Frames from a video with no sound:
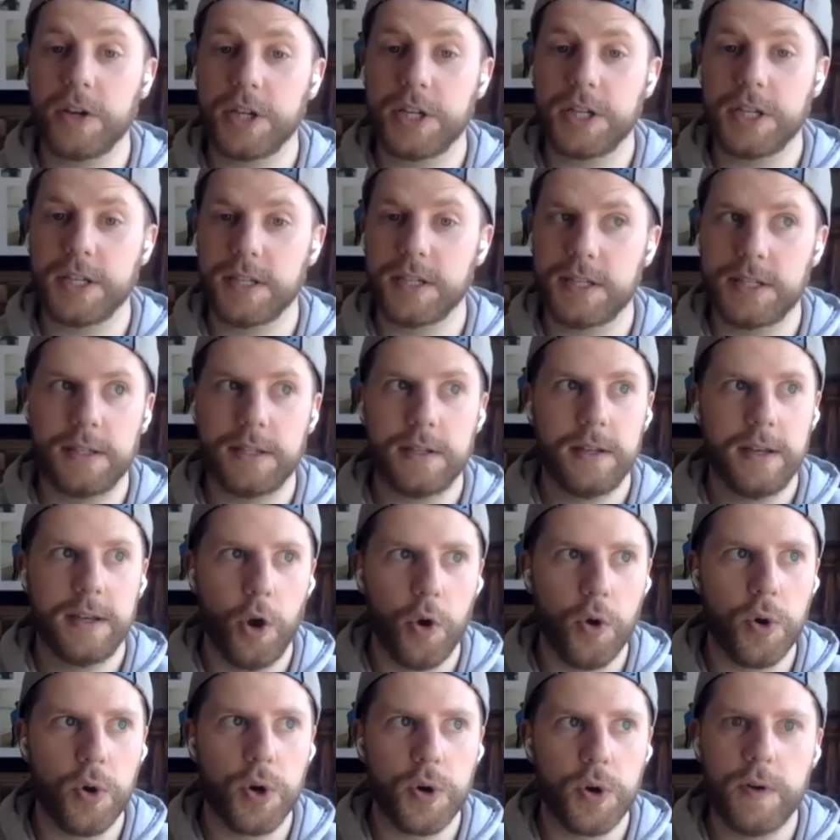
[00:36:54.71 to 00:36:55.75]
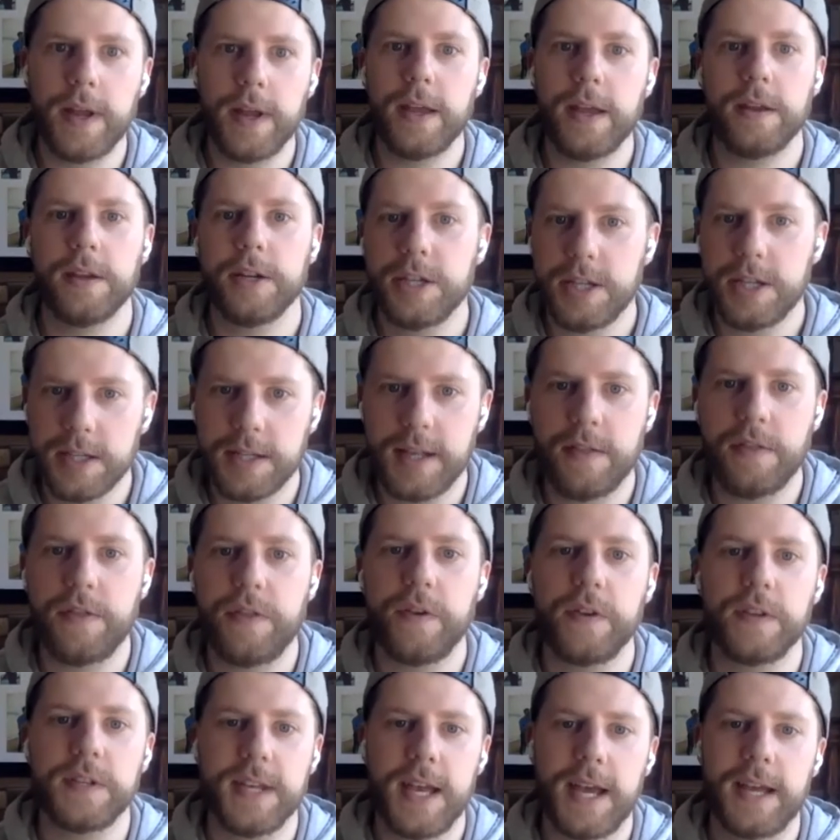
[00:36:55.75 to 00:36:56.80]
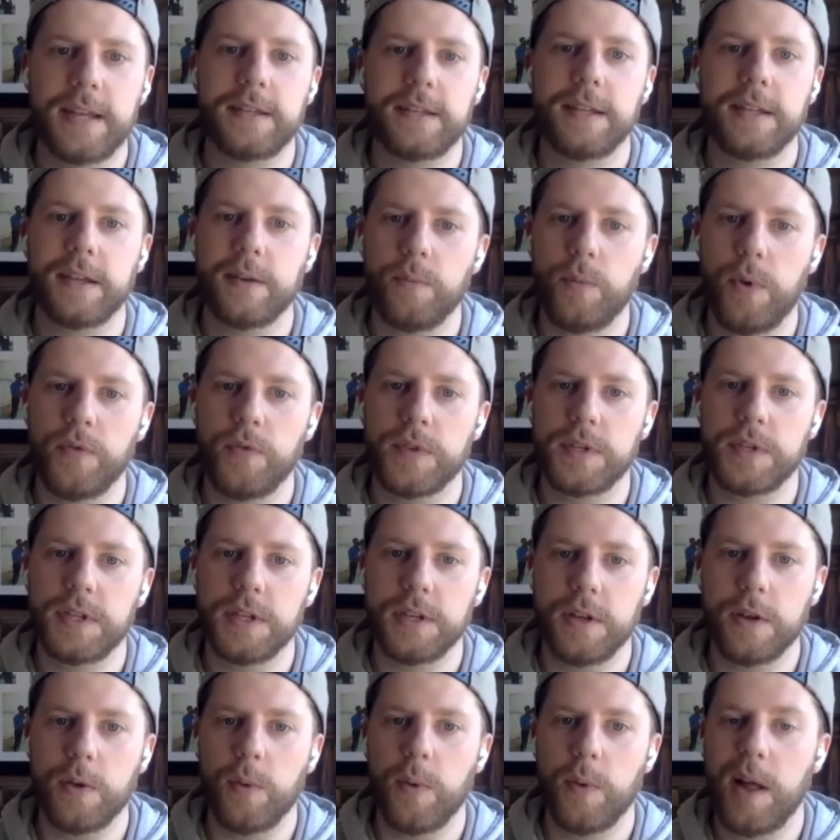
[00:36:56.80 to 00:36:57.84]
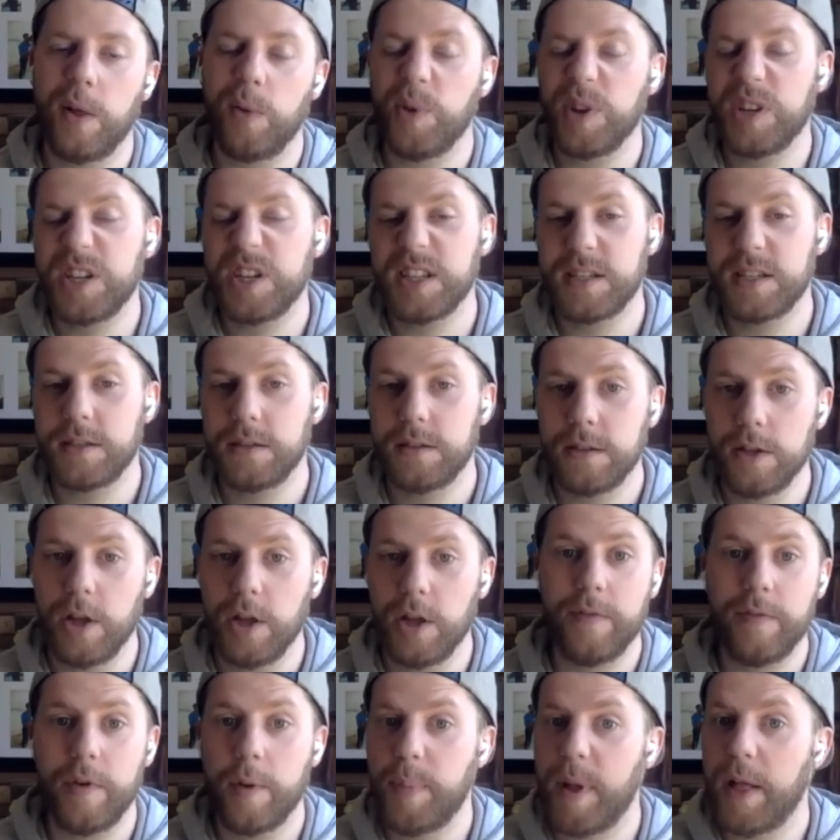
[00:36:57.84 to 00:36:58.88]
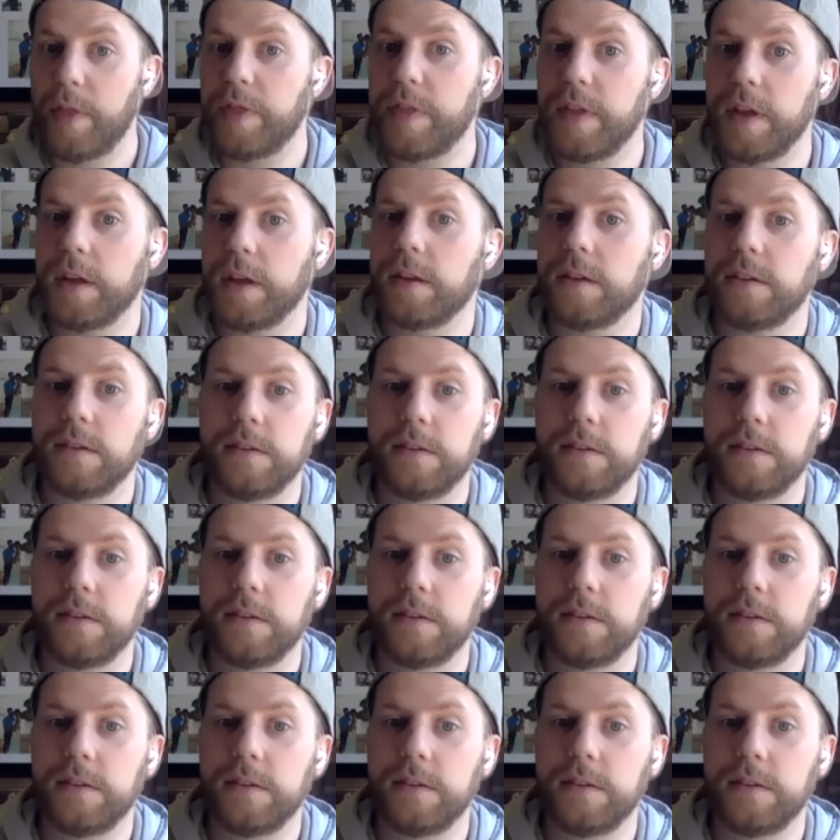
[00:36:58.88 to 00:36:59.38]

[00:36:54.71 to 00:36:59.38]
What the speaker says: because she's hungry and she's enthusiastic and wants to do well, which is never a bad thing.